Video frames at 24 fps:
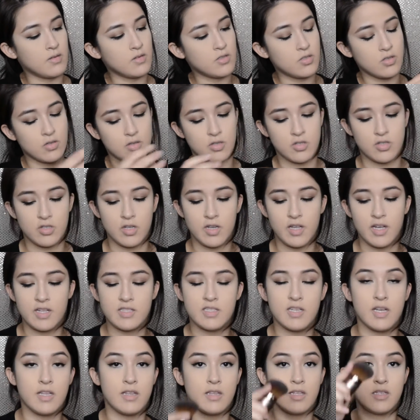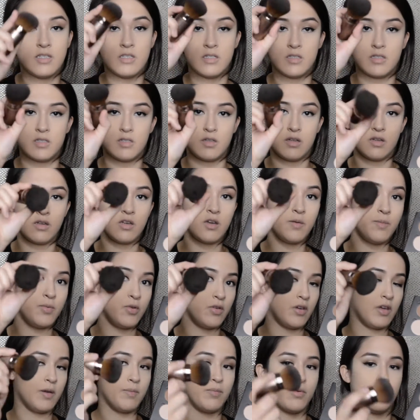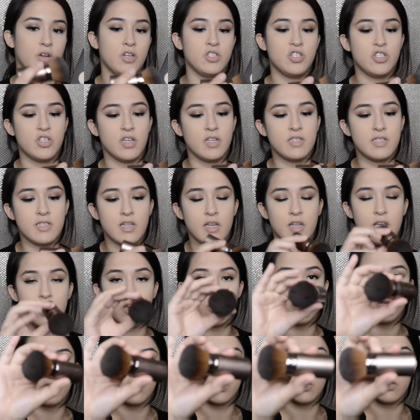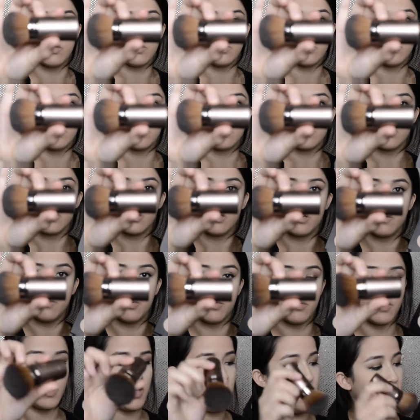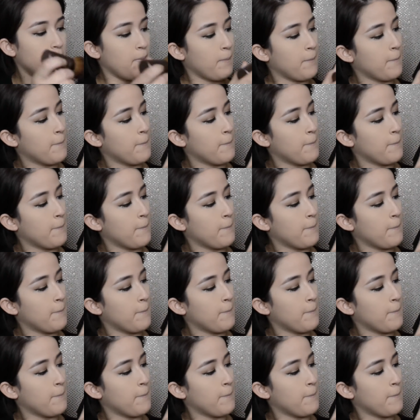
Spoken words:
So usually I take this kabuki brush. It's an Eco Tools kabuki.